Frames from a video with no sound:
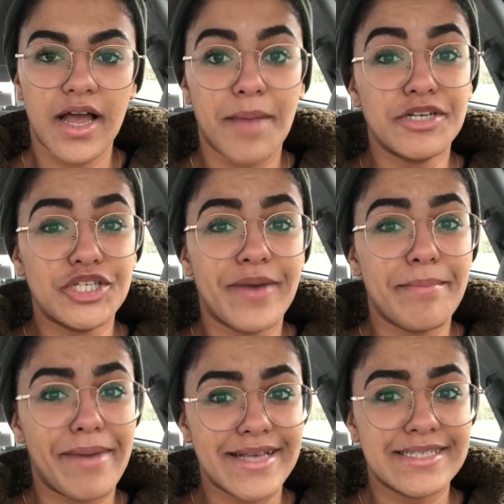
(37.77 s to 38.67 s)
I'm gonna do my
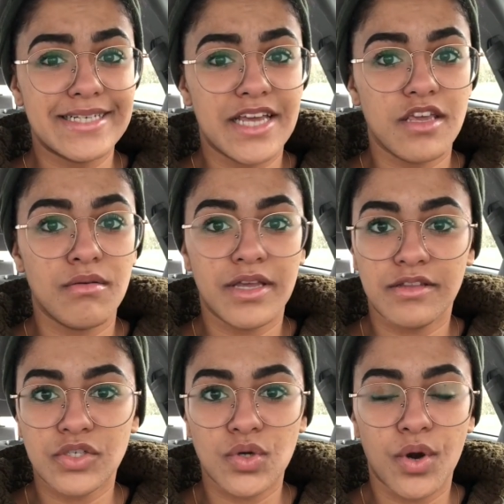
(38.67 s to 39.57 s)
best to take you in
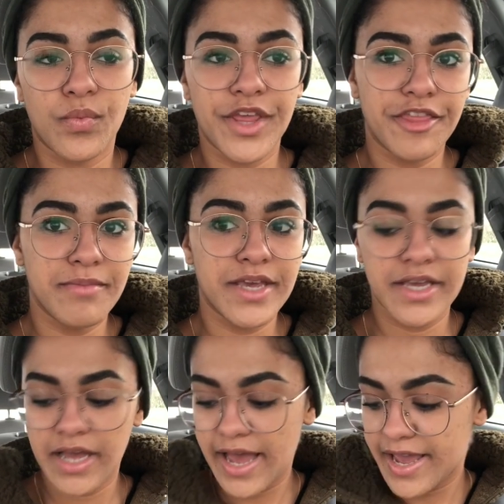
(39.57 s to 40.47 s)
the store with
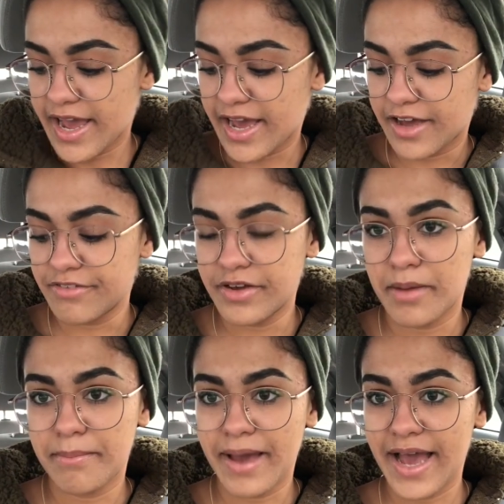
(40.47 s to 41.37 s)
me. I have
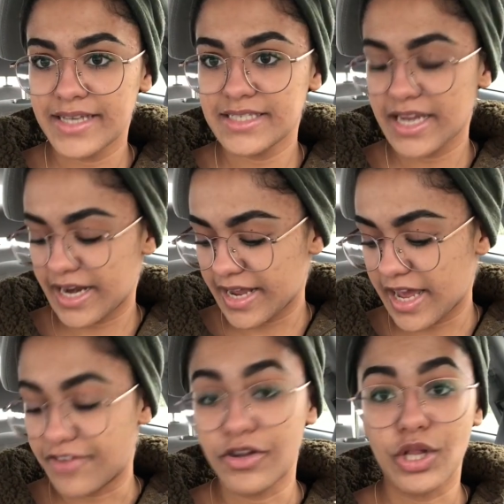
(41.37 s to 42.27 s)
a mask and I
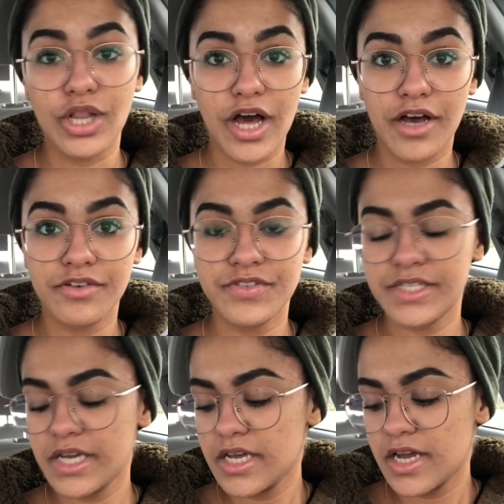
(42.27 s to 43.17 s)
have gloves.
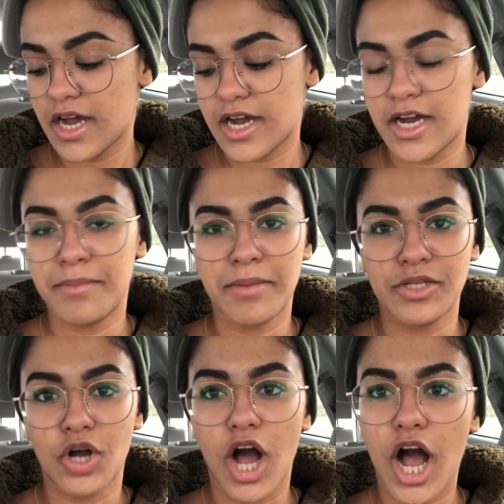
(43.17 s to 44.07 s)
I'm a
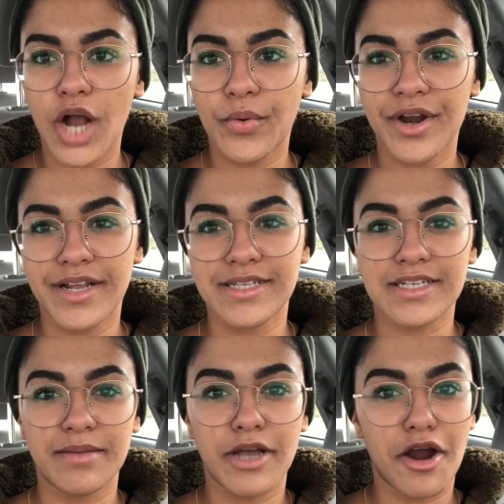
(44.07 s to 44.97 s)
little awkward and it's
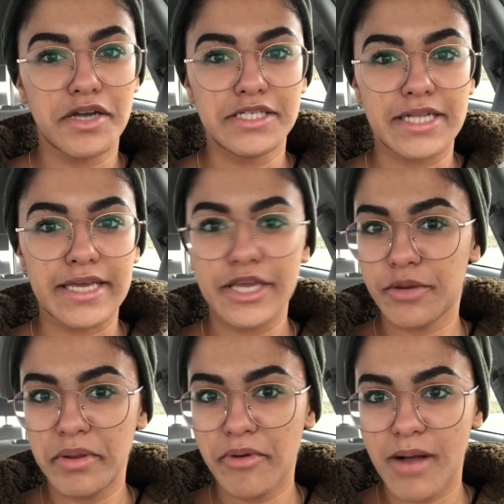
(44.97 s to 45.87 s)
gonna be hard to hear
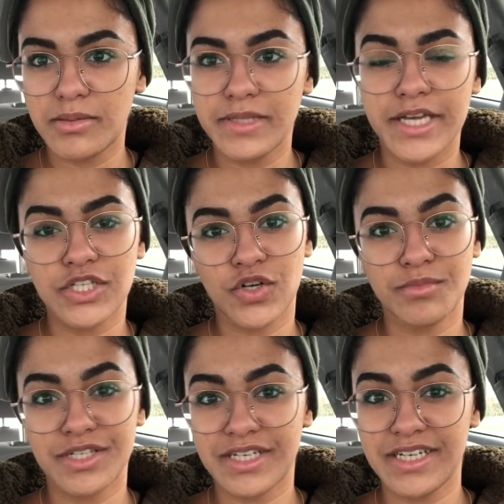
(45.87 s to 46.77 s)
me probably, so I'm
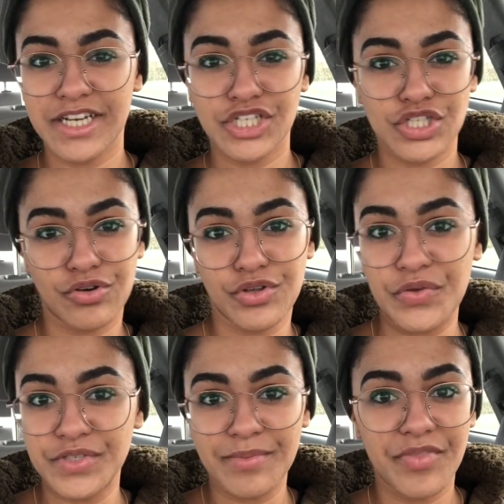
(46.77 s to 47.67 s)
just gonna show
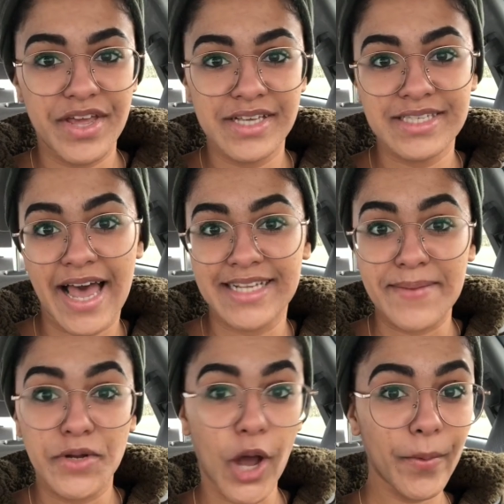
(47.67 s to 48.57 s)
you some things as
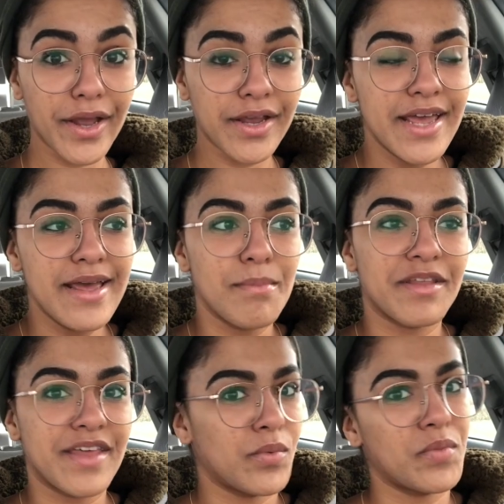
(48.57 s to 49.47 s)
I'm going,
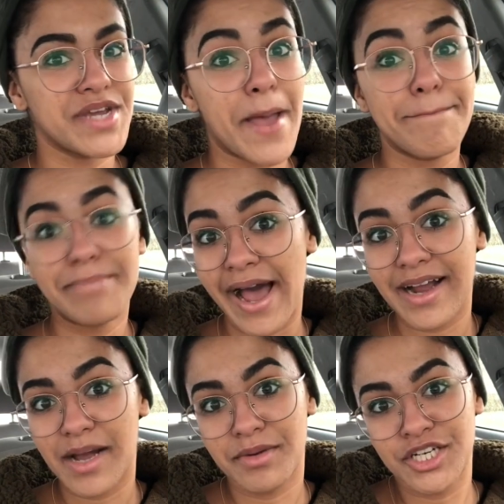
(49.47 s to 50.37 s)
but then when we get
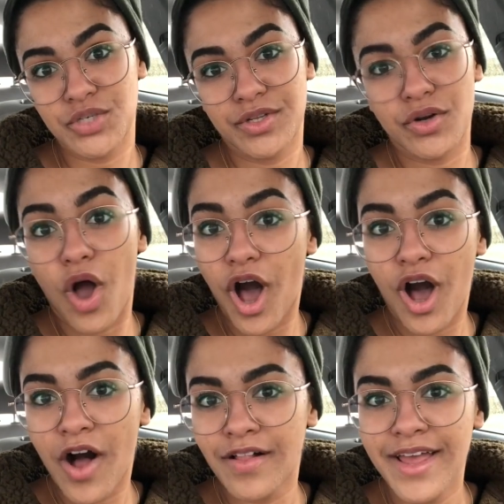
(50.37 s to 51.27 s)
back I'm gonna do a little
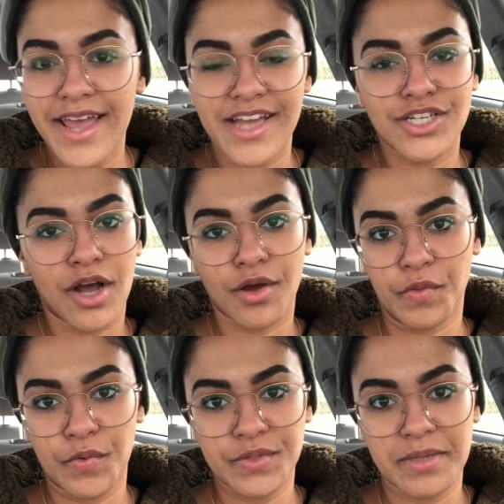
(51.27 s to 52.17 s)
haul and talk
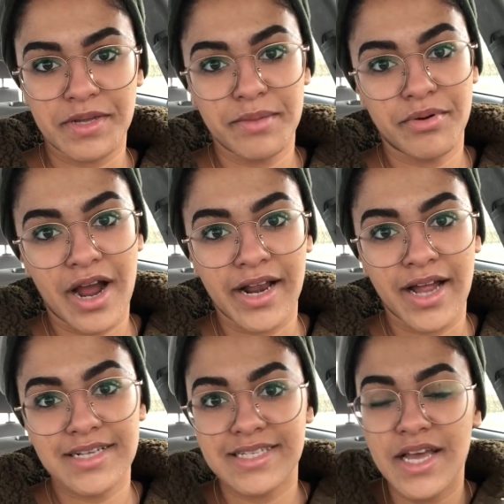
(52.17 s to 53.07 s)
through some of the
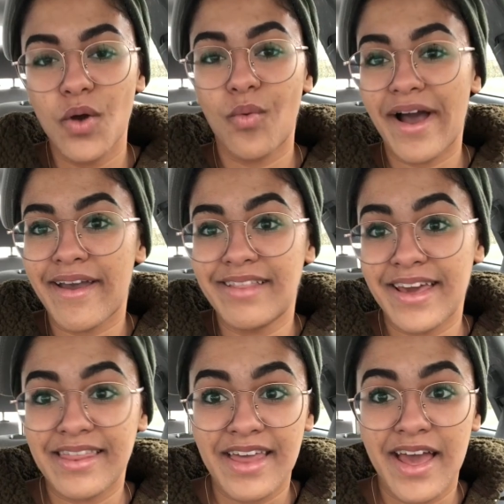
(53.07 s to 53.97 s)
products, why I
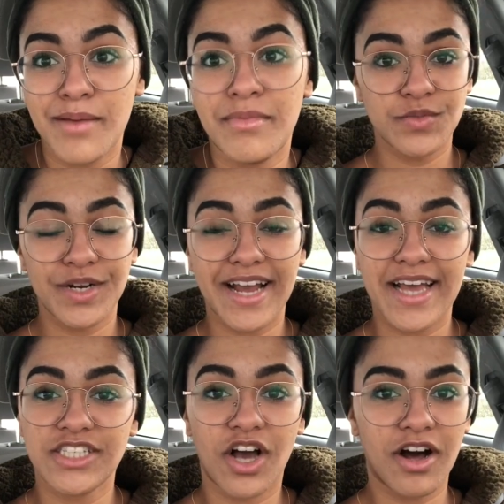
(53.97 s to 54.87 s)
like them. So we're gonna
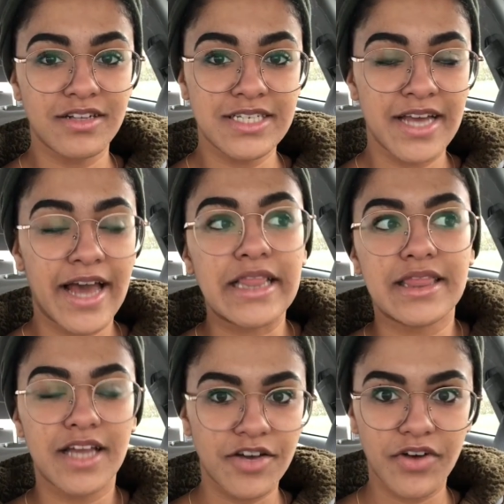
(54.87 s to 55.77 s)
head to Aldi. I
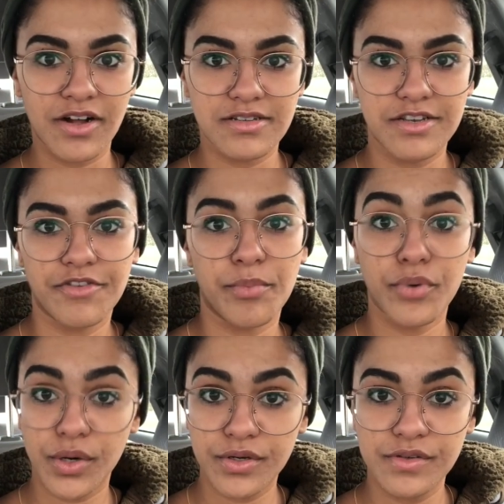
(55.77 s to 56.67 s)
love Aldi for
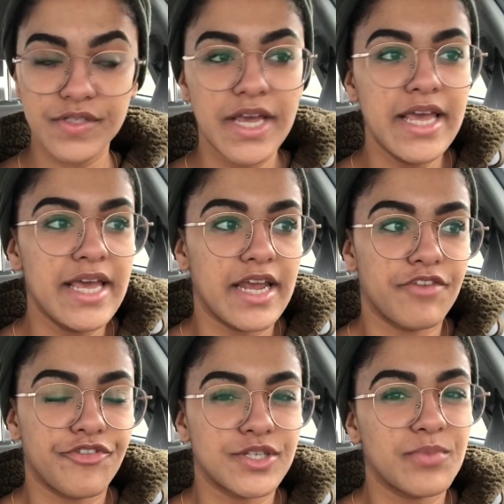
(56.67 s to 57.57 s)
produce
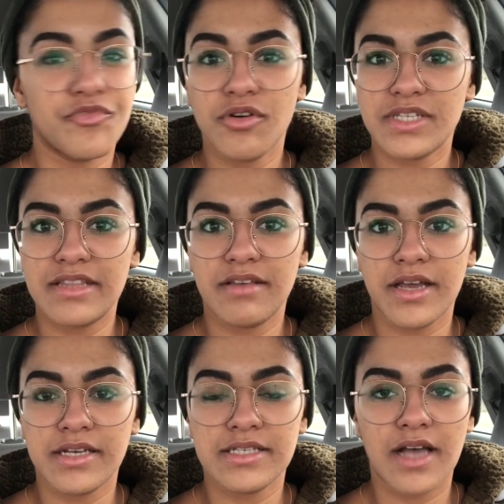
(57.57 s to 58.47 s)
and for some frozen
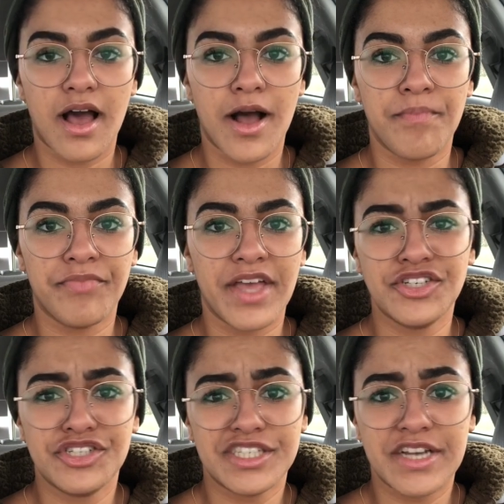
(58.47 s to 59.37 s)
things, and
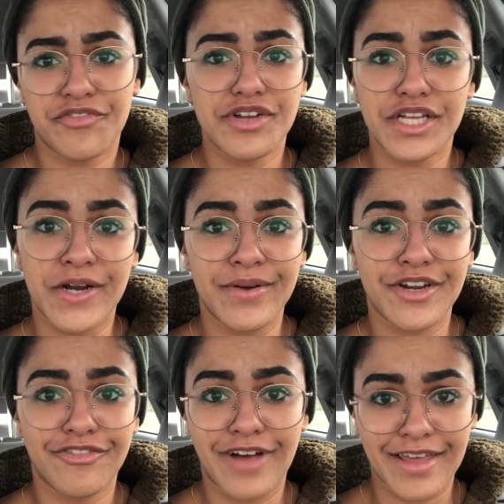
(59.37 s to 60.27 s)
you just never really know what
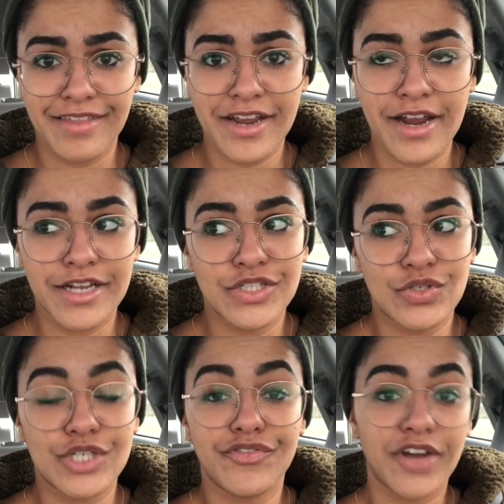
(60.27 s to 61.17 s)
you'll find there, and it's
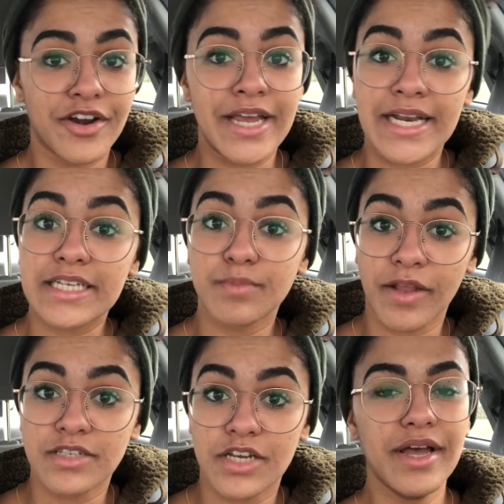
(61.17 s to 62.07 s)
usually very
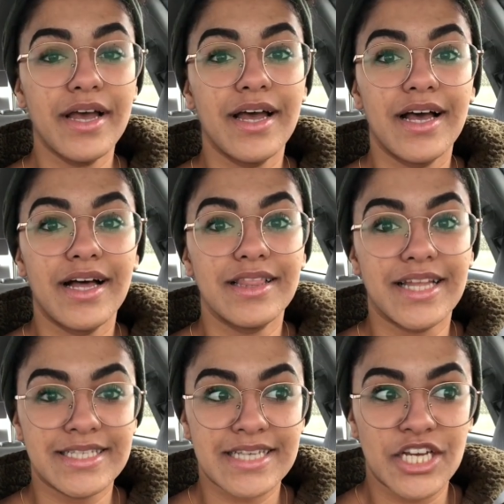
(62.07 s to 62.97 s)
inexpensive.
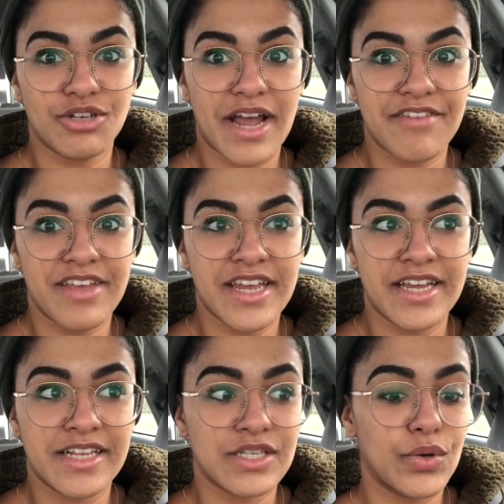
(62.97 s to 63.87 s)
Let's get driving. It's